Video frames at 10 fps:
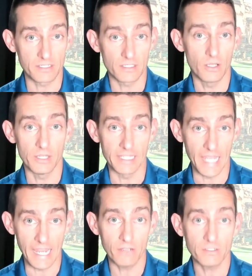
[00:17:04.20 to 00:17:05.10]
are
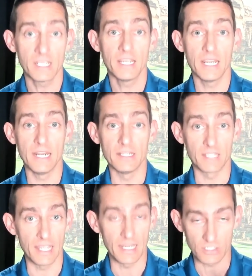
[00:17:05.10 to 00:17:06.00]
slightly out, it
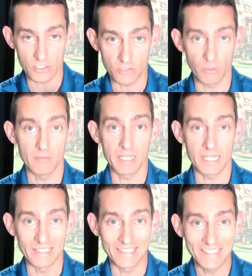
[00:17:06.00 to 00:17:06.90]
is extremely
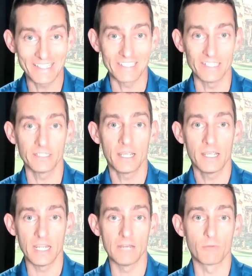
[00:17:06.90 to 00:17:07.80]
consistent
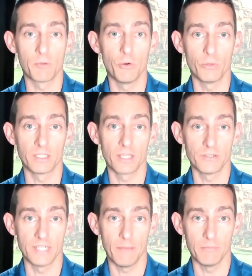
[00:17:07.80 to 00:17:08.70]
in reporting
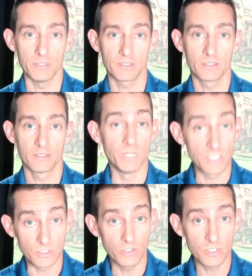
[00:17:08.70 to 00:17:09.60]
those numbers, which
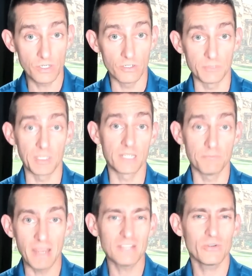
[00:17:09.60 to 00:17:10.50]
is good news because
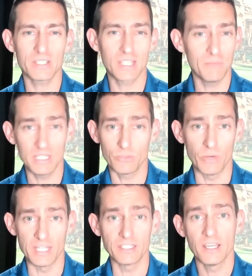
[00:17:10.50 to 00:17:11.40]
metrics can be
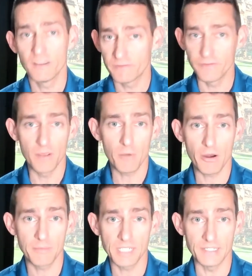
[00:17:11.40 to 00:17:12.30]
tweaked,
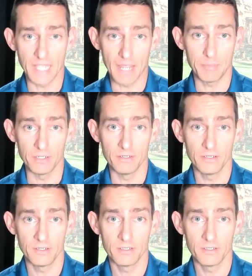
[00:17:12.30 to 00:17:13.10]
firmware updates happen,